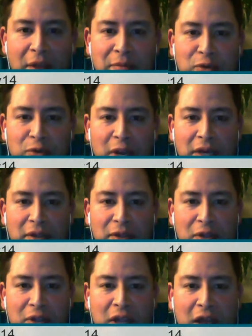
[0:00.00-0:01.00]
trying to
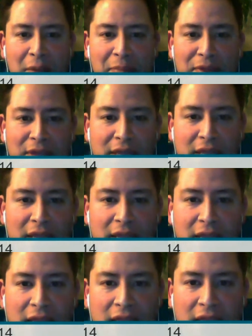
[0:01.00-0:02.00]
look up
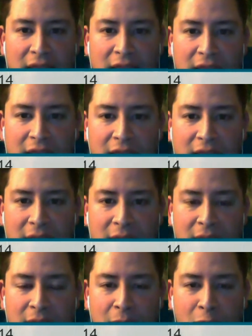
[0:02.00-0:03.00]
the
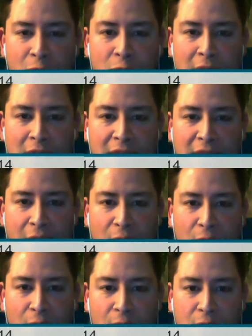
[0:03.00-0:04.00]
tweet that
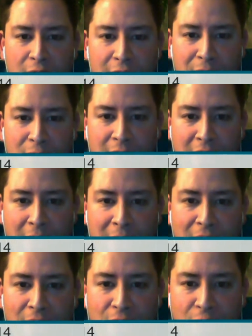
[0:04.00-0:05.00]
Kurz had put out
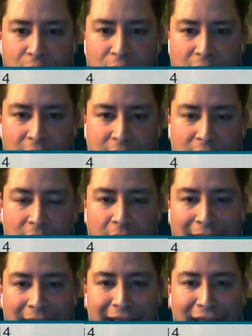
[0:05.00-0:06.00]
about the jerseys.
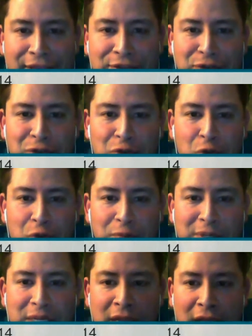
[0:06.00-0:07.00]
As you know
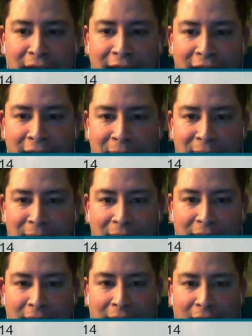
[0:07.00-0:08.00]
me, I am
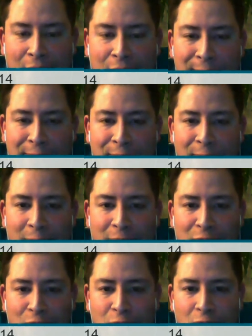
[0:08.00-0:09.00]
a logo
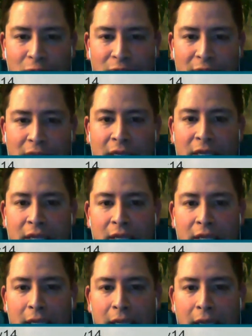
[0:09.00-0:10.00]
and jersey
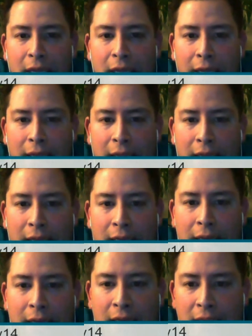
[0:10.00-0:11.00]

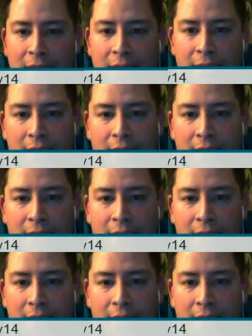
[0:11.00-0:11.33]
nut.